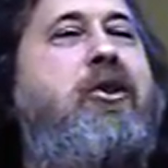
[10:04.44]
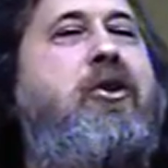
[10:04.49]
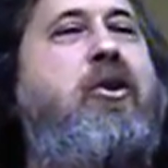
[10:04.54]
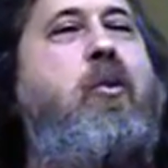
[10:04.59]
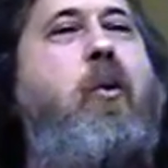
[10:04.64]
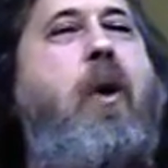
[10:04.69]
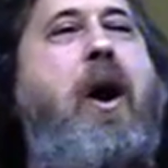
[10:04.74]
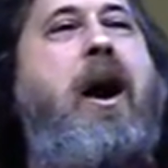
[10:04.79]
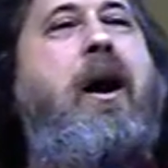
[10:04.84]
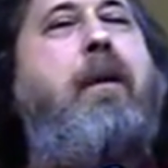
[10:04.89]

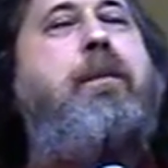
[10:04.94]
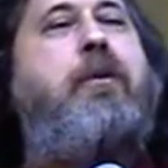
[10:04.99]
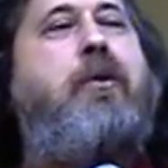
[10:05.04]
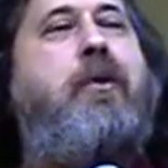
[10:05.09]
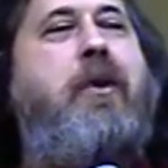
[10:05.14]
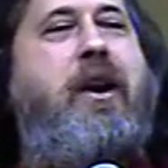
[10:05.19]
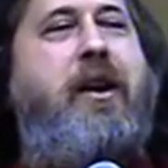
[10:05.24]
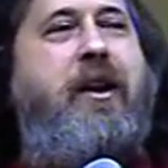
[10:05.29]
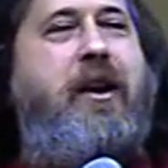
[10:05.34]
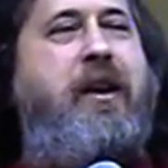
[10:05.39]

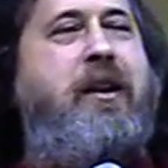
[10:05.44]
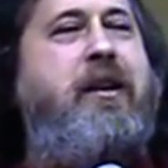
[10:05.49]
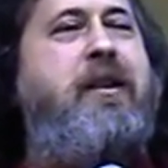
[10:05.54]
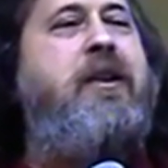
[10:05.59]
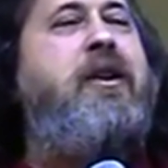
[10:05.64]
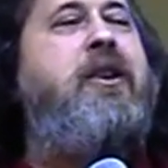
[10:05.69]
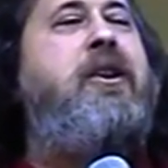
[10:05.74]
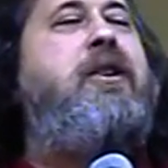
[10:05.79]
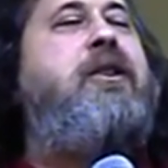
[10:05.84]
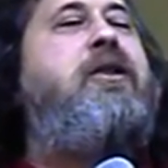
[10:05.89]

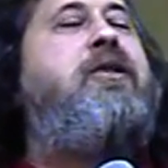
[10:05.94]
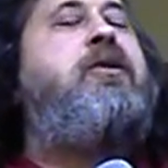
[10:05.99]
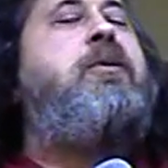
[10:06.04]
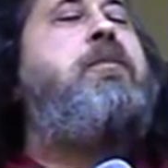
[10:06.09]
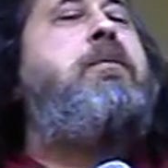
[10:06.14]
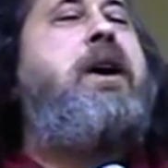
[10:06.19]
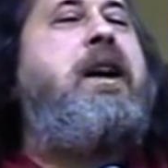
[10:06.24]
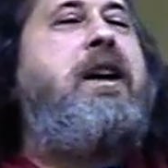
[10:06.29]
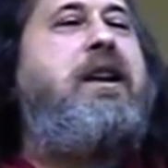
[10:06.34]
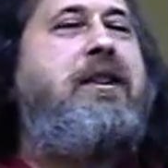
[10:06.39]
cooperating to
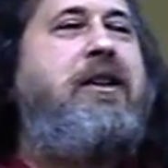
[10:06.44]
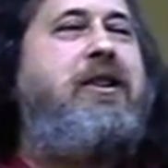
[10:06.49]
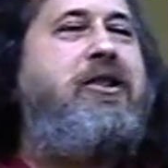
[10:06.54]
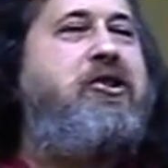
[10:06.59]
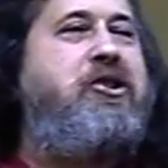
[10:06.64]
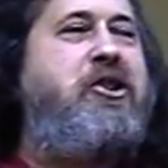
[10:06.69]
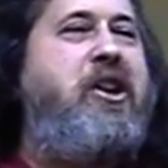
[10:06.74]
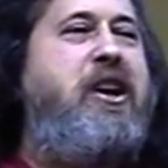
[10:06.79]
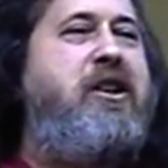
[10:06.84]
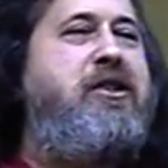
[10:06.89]
make
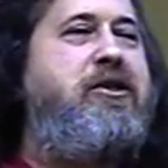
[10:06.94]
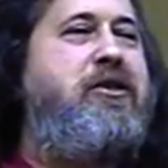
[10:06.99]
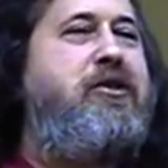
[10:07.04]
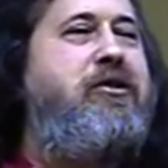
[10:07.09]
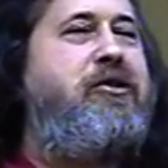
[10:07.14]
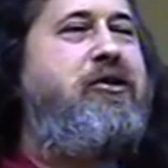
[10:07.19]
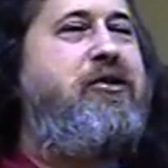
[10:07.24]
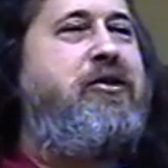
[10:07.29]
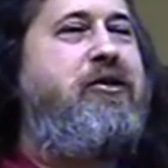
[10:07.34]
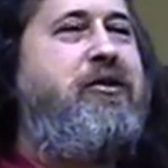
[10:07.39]
these
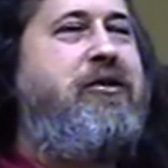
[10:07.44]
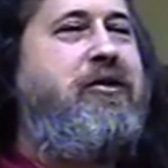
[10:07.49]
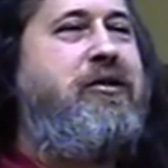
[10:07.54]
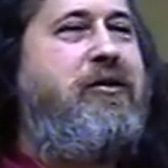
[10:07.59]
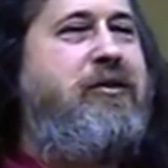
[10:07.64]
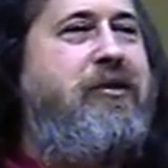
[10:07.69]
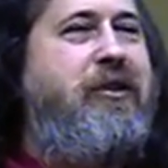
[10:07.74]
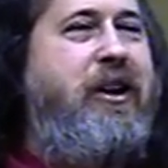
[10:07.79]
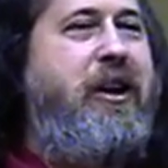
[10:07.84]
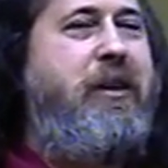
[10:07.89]
changes
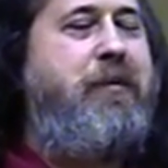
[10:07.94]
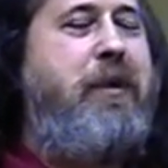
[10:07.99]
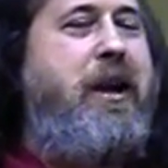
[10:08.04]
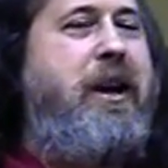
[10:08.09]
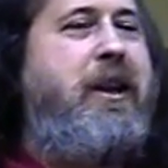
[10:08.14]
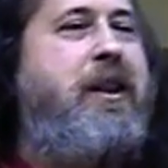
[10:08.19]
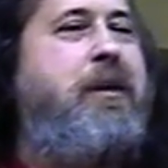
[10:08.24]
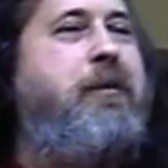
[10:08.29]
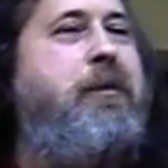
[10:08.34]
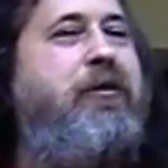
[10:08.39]
and
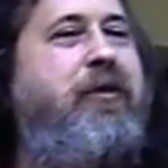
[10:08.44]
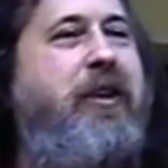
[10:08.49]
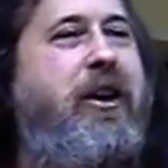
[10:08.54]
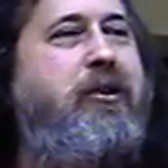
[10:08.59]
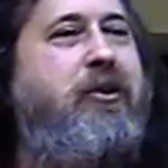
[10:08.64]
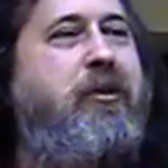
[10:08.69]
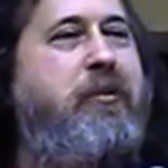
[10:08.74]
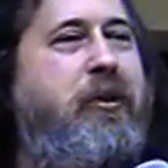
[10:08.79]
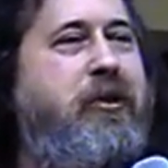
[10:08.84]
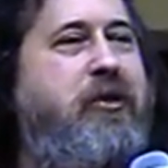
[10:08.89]
make them
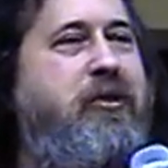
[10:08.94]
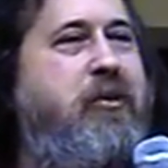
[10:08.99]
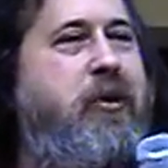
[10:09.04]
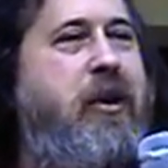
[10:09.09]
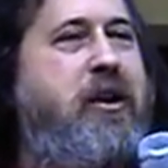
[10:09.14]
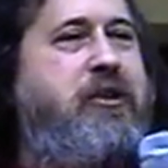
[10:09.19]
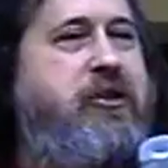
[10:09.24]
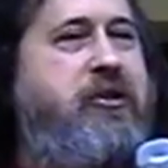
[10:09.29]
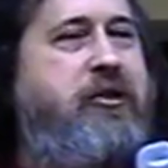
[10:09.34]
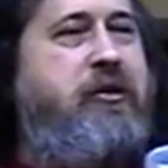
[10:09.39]
available to
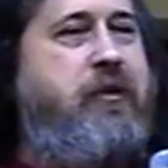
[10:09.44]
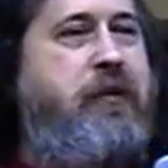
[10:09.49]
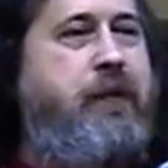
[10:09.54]
us.